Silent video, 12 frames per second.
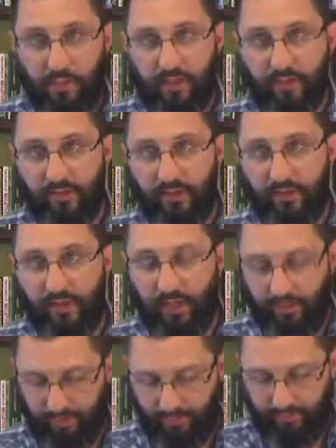But that's not the
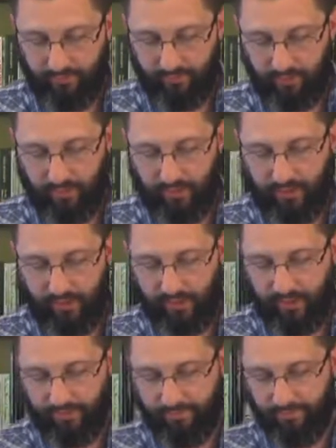case. Verse
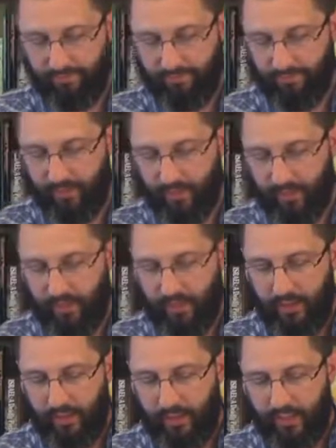18
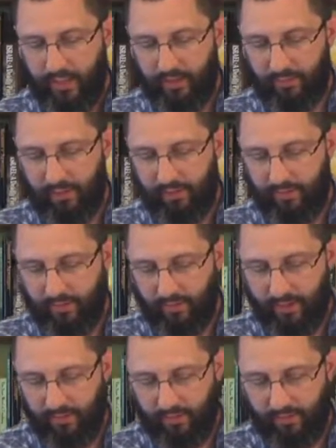He that believeth
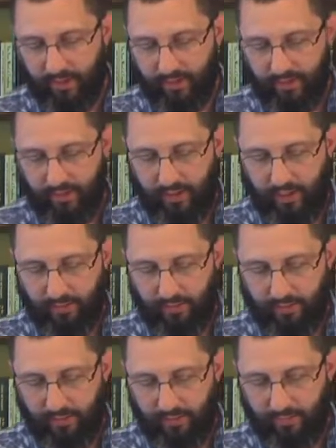on him is not
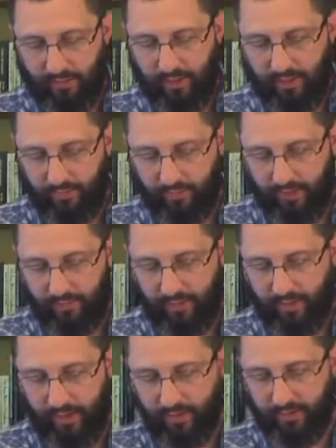condemned but he that
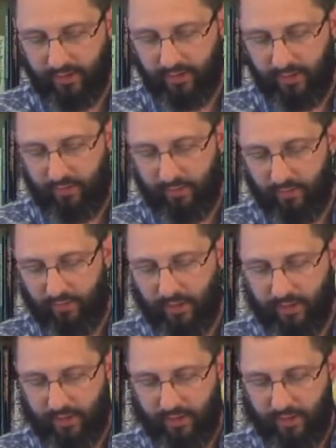believeth not is condemned
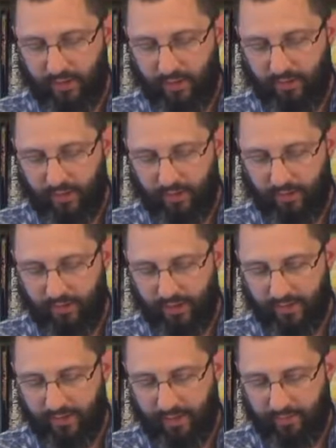already, because he
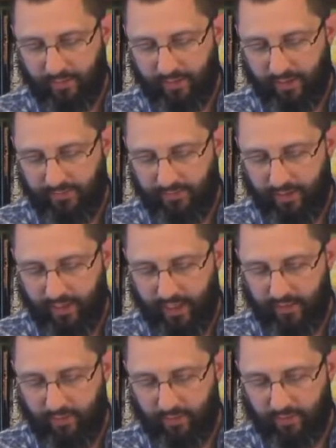hath not believed in the
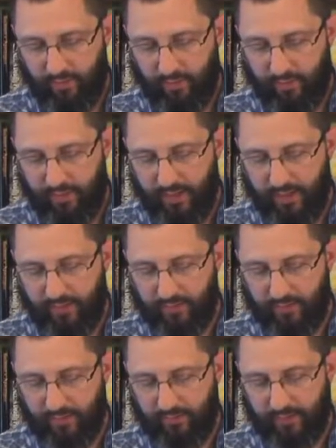name of the only begotten
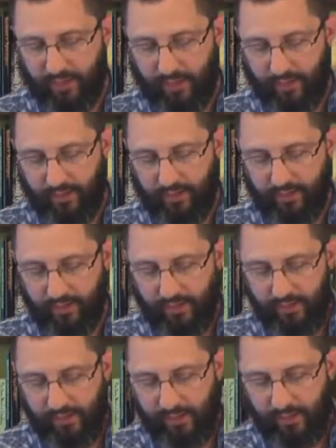Son of God.
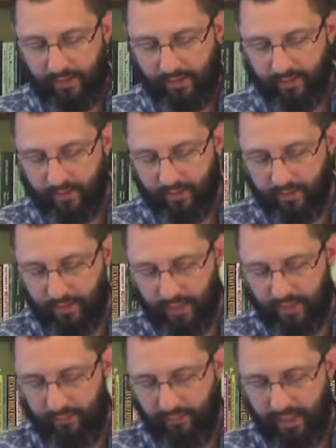And this is the
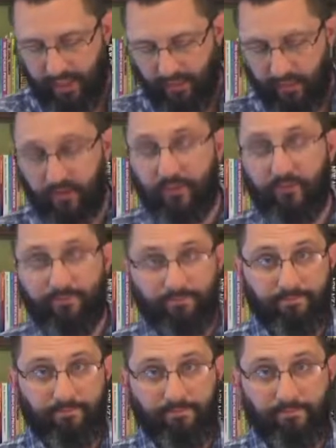condemnation.